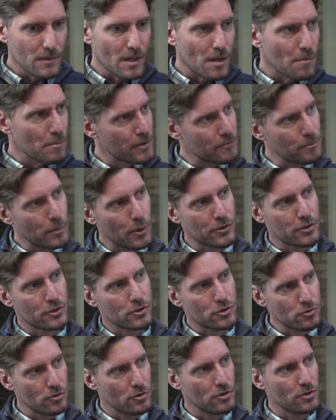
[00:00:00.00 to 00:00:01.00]
But if both
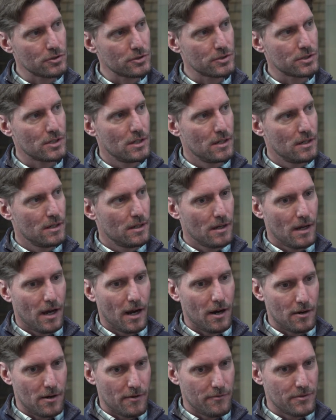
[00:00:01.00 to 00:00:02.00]
controls
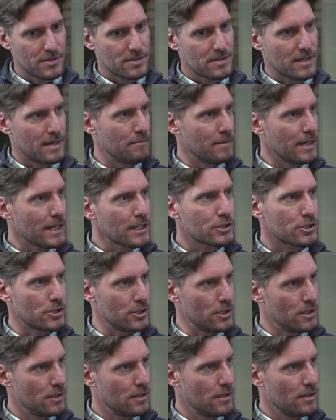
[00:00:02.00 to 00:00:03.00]
are of the same
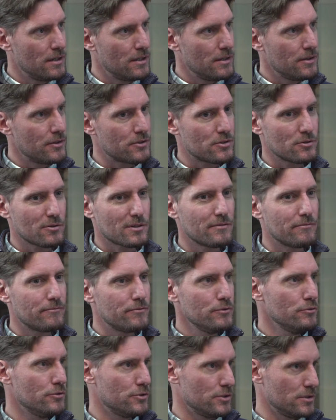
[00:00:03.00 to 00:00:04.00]
nature, there's no
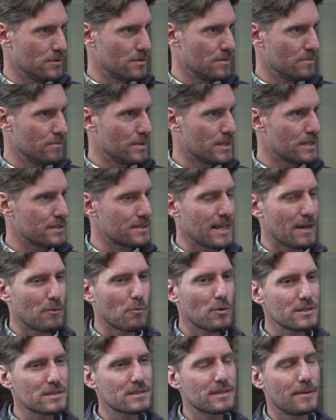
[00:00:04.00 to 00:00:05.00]
confusion because that
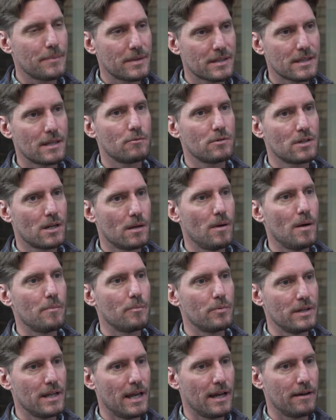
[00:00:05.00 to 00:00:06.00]
was something that would come
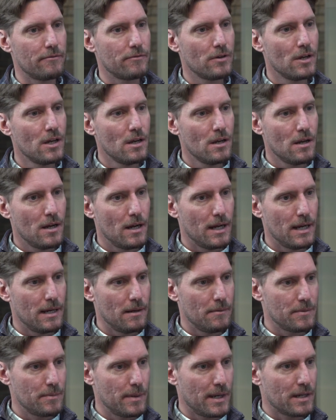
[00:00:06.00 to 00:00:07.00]
up. We'd have
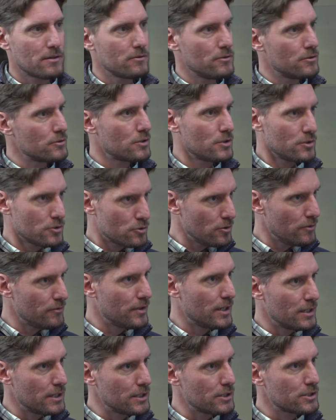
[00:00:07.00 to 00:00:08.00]
demand control
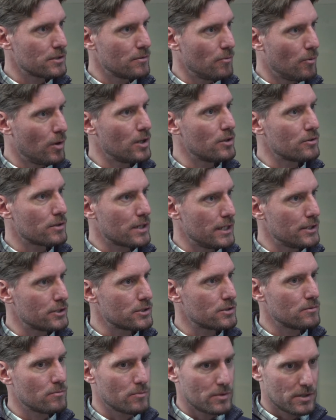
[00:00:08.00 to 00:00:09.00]
ventilation in one
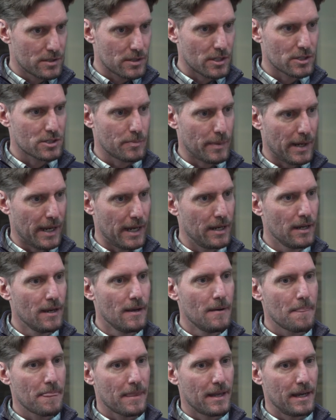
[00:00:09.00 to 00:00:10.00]
location with a touchpad,
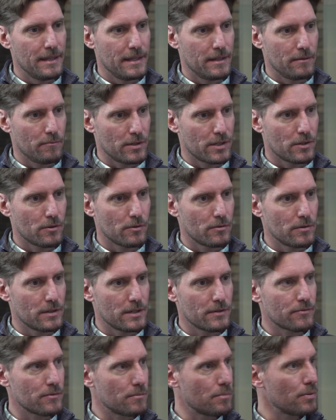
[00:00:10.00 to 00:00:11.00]
and then we'd go to a
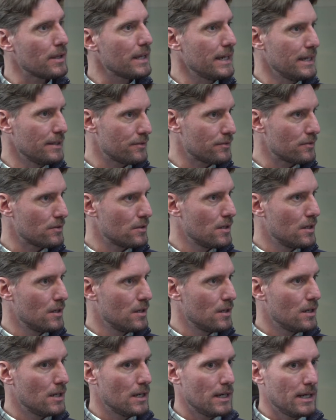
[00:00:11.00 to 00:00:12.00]
different place,
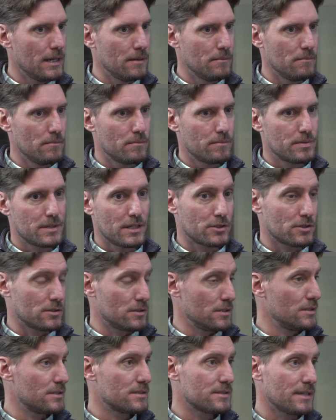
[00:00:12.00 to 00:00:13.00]

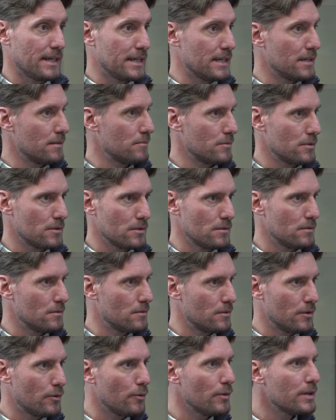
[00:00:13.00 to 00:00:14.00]
potentially in a stadium or
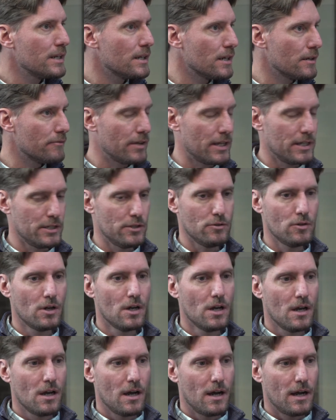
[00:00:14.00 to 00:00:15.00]
an arena venue,
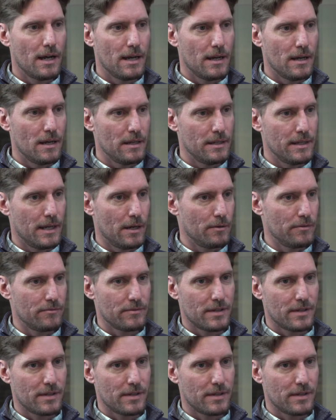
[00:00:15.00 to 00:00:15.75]
and now we've